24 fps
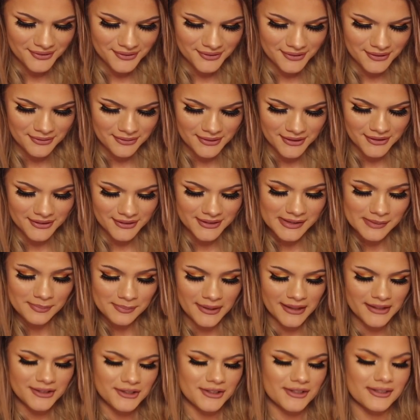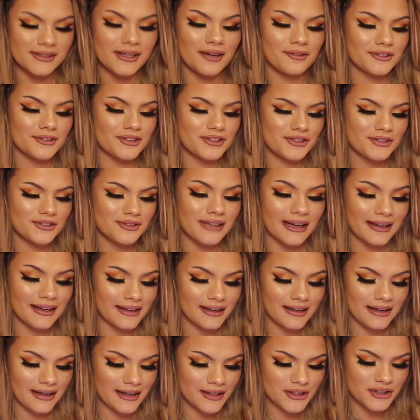my god, these pictures are like
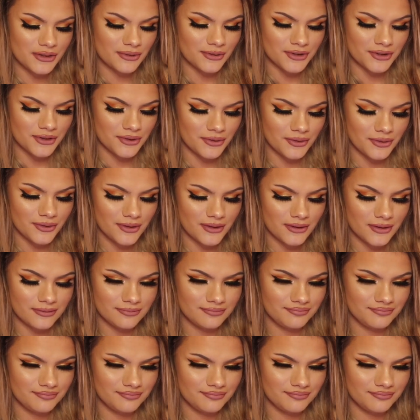actual joke.